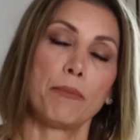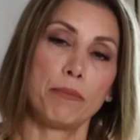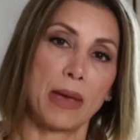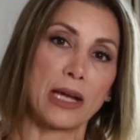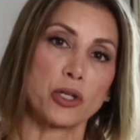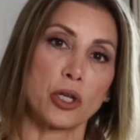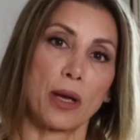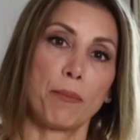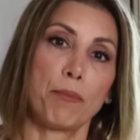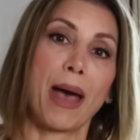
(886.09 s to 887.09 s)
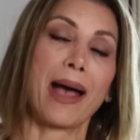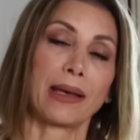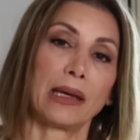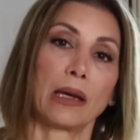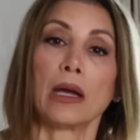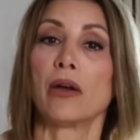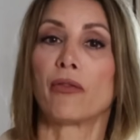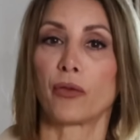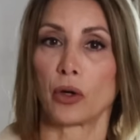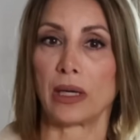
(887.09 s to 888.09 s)
mesh backing
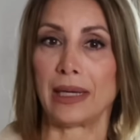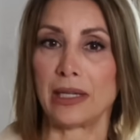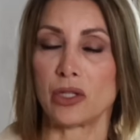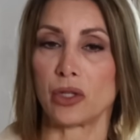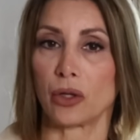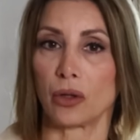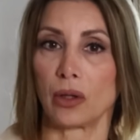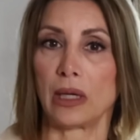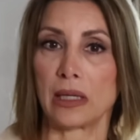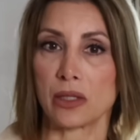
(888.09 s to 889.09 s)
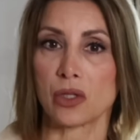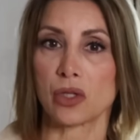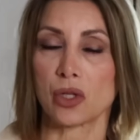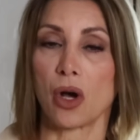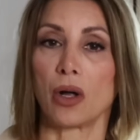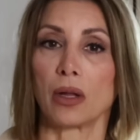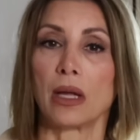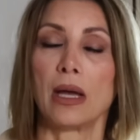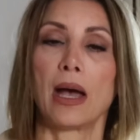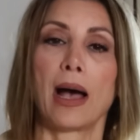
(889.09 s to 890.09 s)
for easier install.
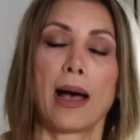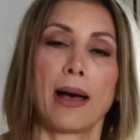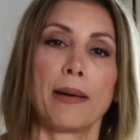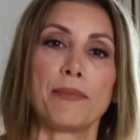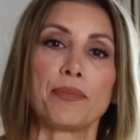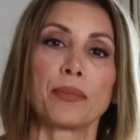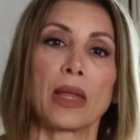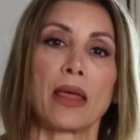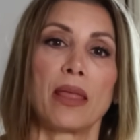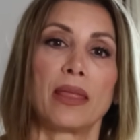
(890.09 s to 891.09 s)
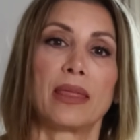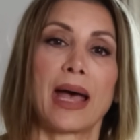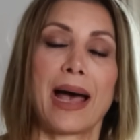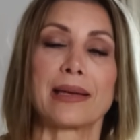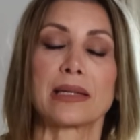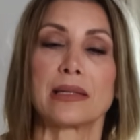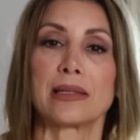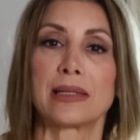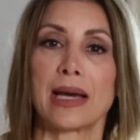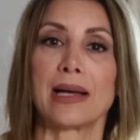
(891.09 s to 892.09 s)

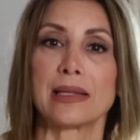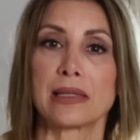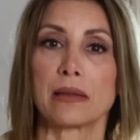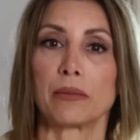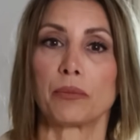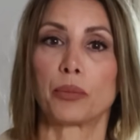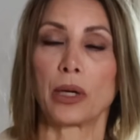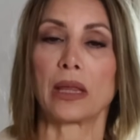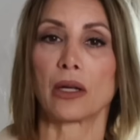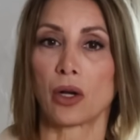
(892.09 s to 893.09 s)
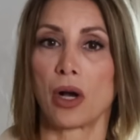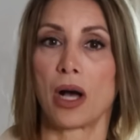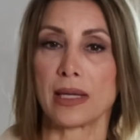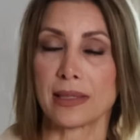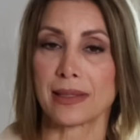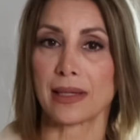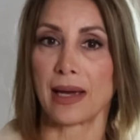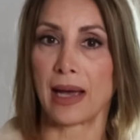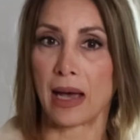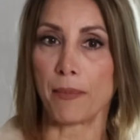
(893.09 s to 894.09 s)
that does bring the cost
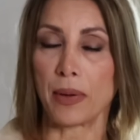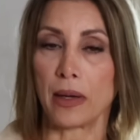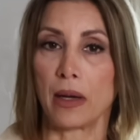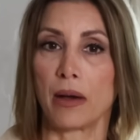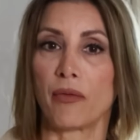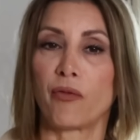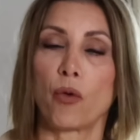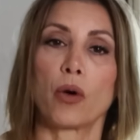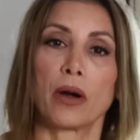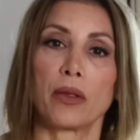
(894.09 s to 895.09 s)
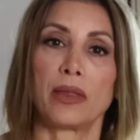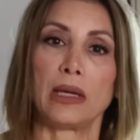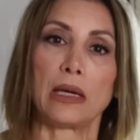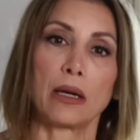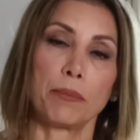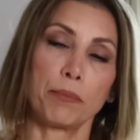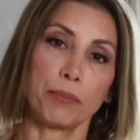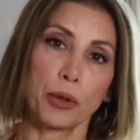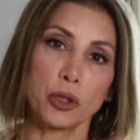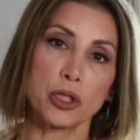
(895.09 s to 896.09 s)
up for the
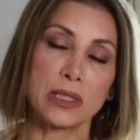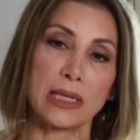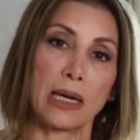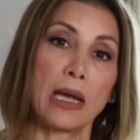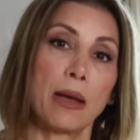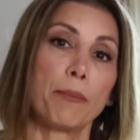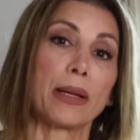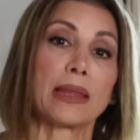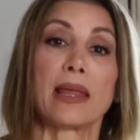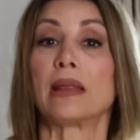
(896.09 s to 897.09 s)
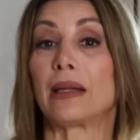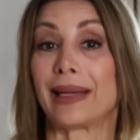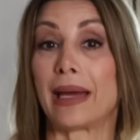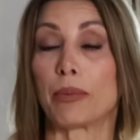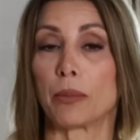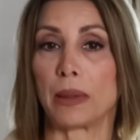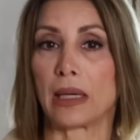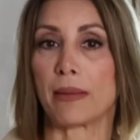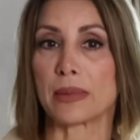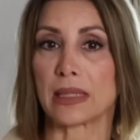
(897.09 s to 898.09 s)
purchasing, but then the labor
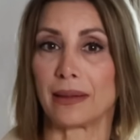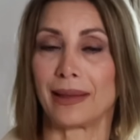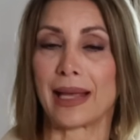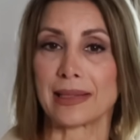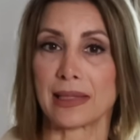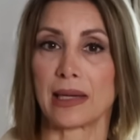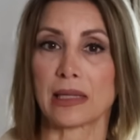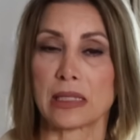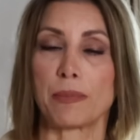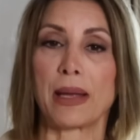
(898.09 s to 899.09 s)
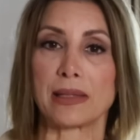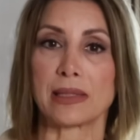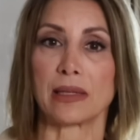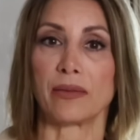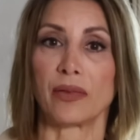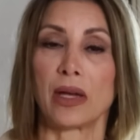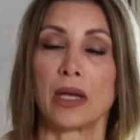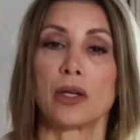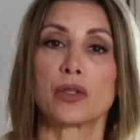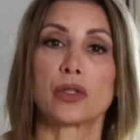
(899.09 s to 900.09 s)
becomes less expensive.
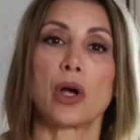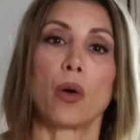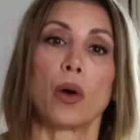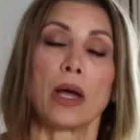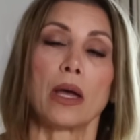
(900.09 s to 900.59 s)
So